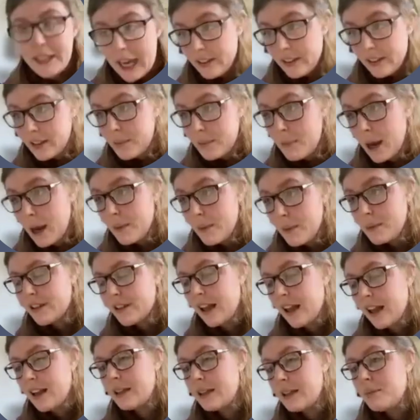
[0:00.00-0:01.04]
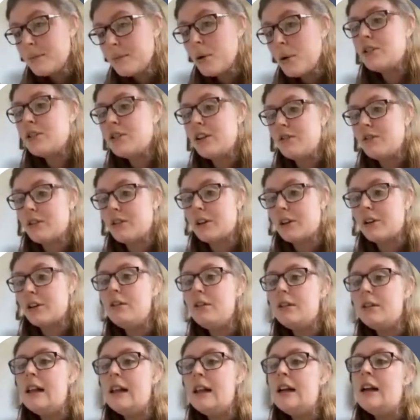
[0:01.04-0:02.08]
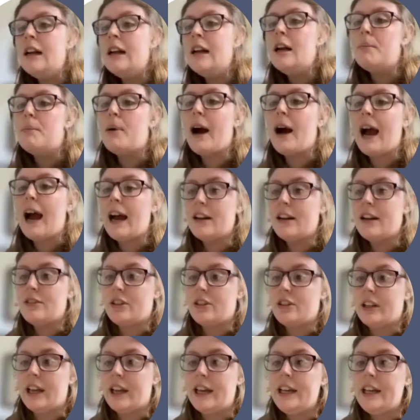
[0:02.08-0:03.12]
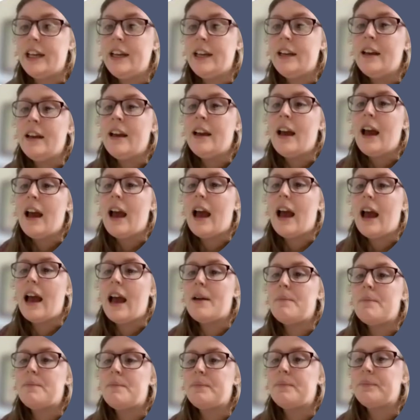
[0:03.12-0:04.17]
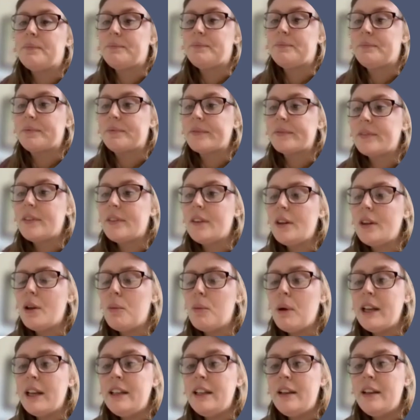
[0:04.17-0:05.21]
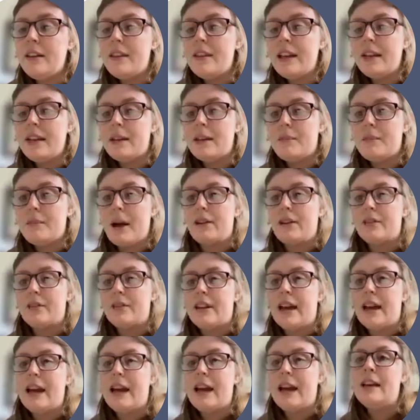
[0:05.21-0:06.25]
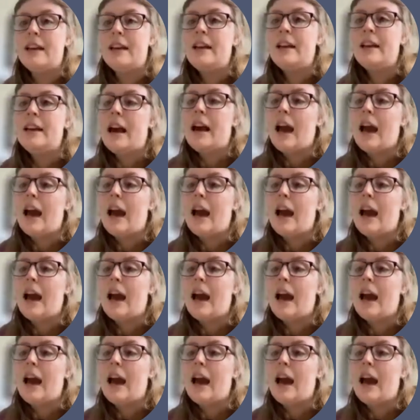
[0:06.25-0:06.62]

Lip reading: Yes, it might be slightly more difficult, but actually, when you think about it,